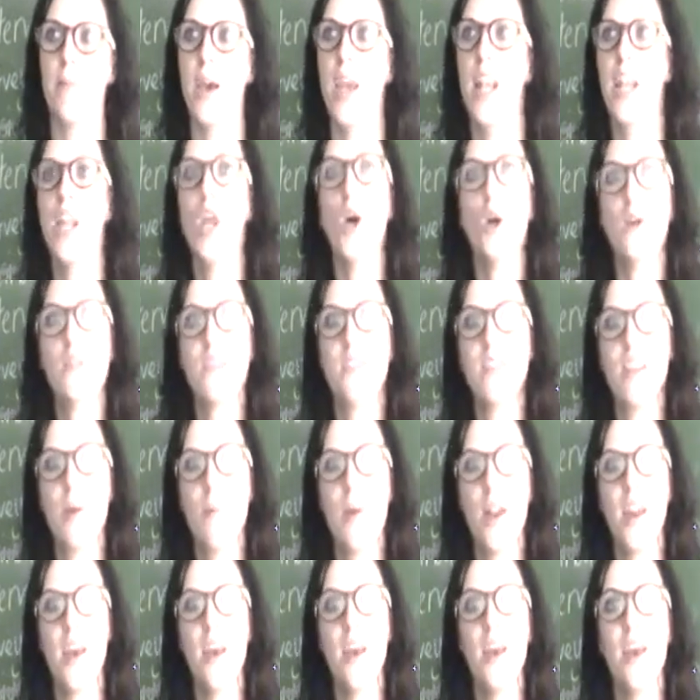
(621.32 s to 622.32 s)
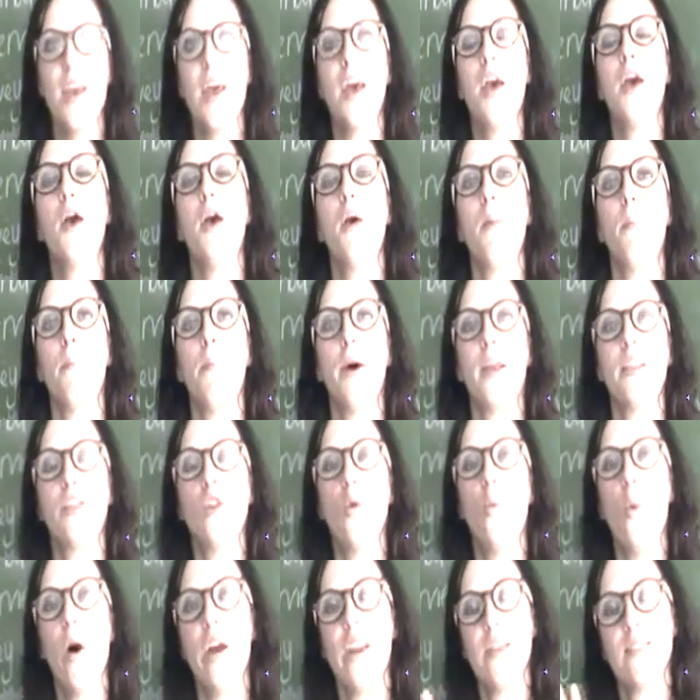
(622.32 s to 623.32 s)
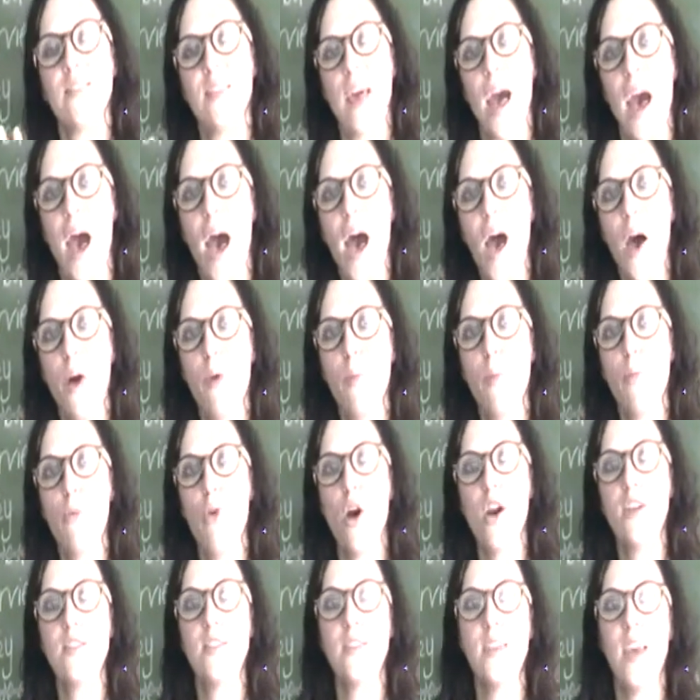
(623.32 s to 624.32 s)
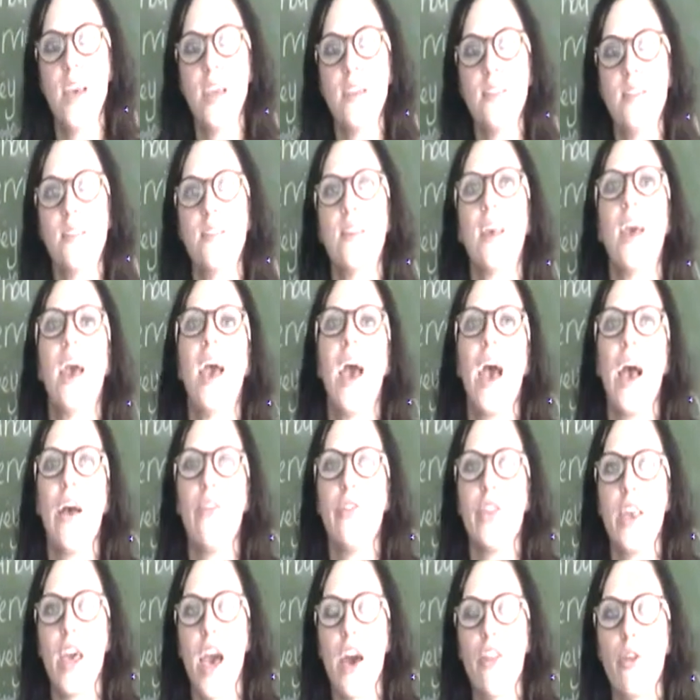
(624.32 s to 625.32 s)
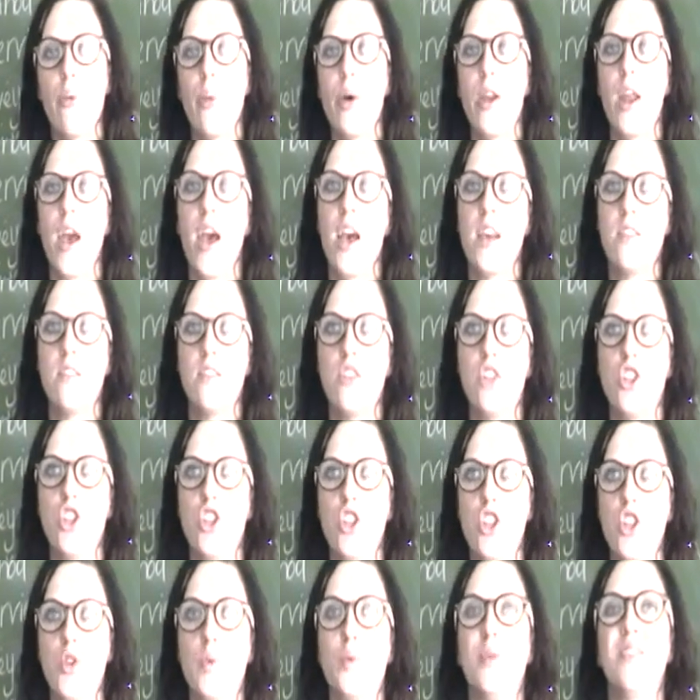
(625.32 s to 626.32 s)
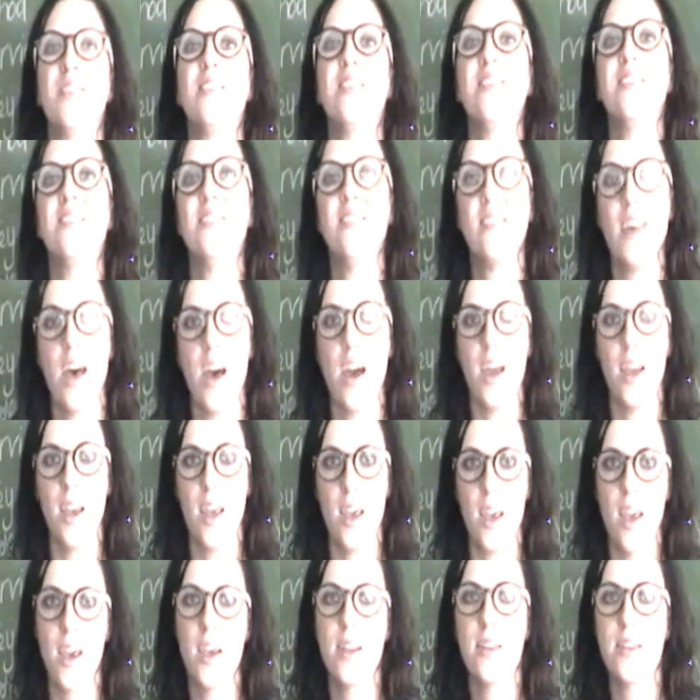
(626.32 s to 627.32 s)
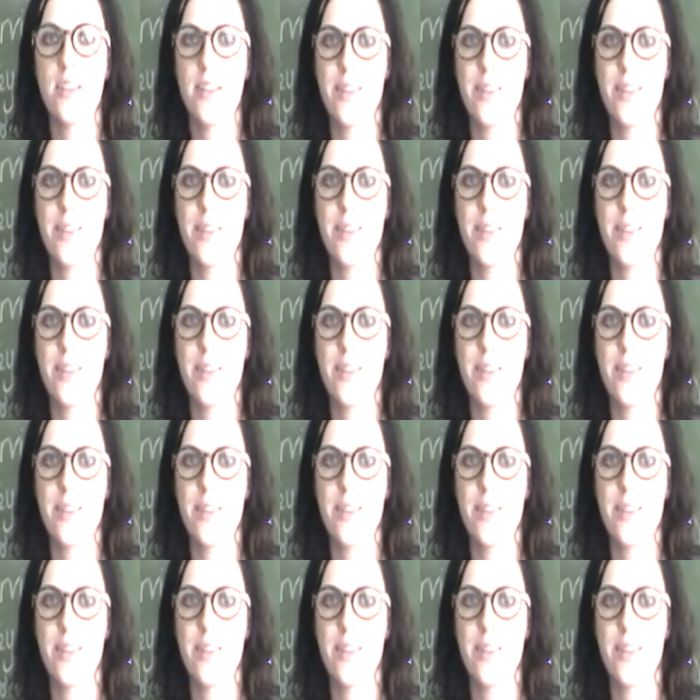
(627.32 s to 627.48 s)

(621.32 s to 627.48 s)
It may look similar, but the one is the how process and the other one has to do with designing.